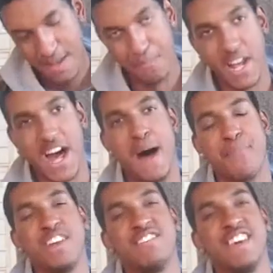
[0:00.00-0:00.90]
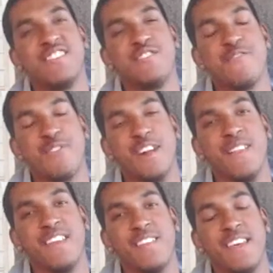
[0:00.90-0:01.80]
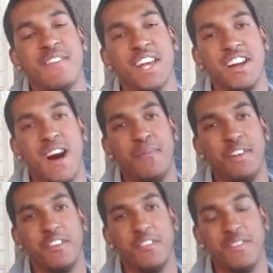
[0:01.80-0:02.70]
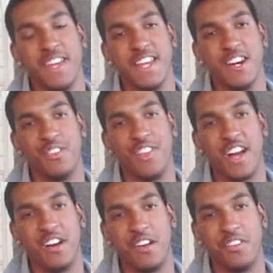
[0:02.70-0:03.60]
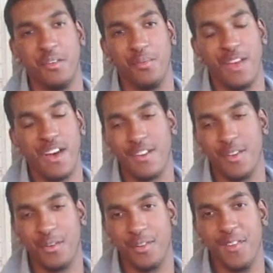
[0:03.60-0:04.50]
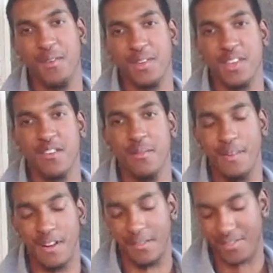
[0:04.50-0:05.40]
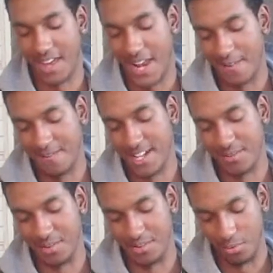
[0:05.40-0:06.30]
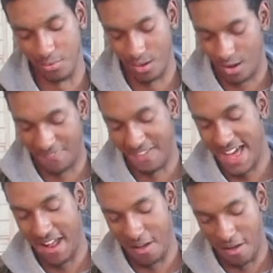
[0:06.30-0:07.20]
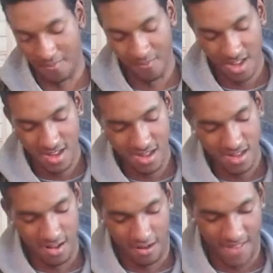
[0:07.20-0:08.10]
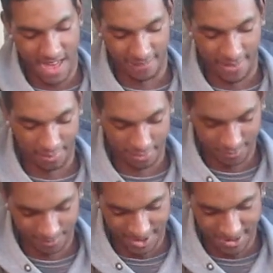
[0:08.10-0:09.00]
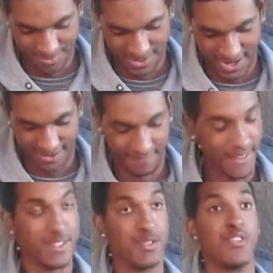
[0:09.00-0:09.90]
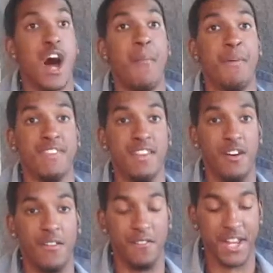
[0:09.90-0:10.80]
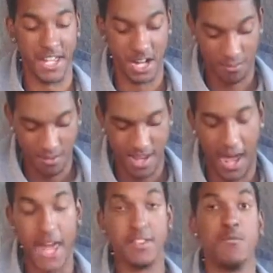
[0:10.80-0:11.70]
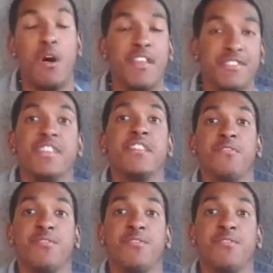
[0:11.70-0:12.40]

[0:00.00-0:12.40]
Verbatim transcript: But I appreciate you for at least leaving a comment on the video, Zion. So, so salute to you. You know what I'm saying? I fucks with you on that um, on that level. You know what I'm saying? At least you commented on the video and you watched it.